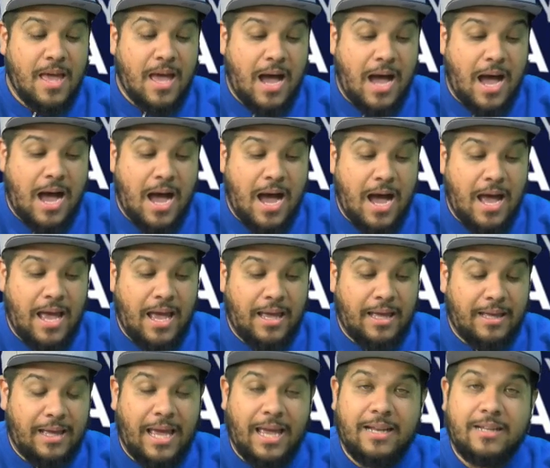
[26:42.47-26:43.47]

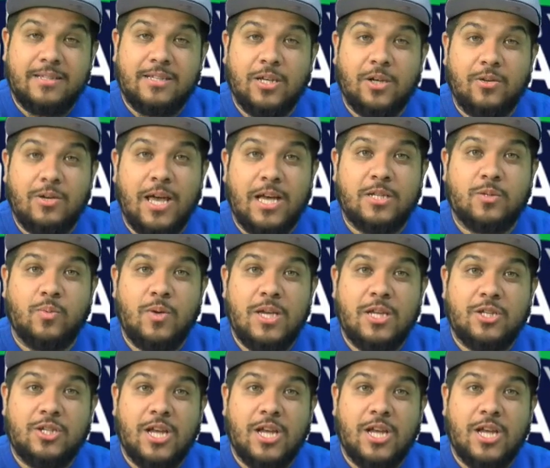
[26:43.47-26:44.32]
And until next week,